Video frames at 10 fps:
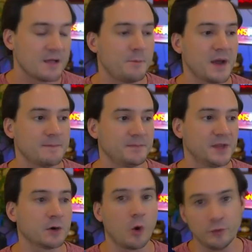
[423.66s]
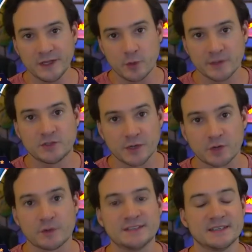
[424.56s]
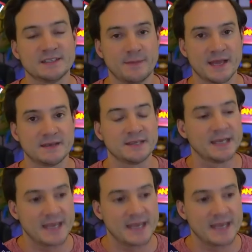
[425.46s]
but they're only going to increase in demand